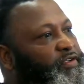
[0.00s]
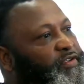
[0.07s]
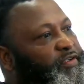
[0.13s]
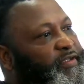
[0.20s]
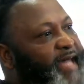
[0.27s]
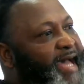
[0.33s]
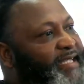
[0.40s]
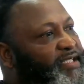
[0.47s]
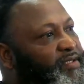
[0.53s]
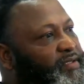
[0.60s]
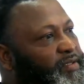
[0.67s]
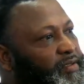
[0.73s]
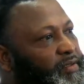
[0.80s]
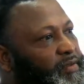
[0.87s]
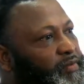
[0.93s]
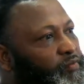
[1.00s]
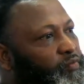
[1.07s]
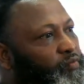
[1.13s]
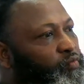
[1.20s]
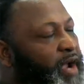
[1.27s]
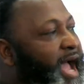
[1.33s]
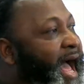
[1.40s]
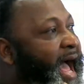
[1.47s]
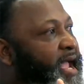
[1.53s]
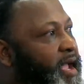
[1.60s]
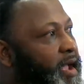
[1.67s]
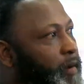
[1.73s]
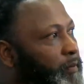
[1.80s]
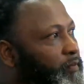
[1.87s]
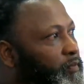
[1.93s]
that's where I
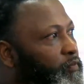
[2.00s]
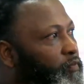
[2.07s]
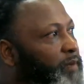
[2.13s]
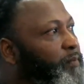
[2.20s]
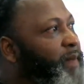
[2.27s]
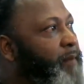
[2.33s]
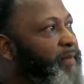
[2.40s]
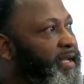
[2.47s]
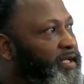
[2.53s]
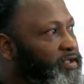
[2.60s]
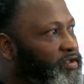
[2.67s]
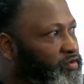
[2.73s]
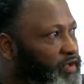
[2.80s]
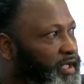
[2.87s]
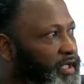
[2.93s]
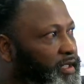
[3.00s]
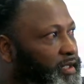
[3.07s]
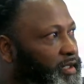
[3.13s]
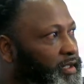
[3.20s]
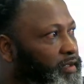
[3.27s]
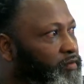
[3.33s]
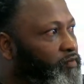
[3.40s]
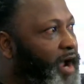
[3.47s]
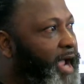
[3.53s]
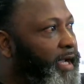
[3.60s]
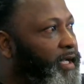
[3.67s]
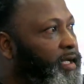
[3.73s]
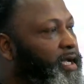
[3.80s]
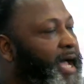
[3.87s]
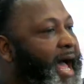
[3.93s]
am with my ministry.
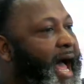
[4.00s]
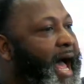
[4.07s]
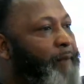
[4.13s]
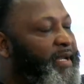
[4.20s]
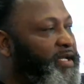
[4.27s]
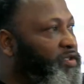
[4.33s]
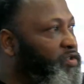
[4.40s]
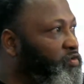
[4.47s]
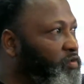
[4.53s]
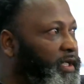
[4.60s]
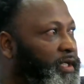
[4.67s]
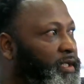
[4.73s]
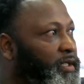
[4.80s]
Right. I'm in the street.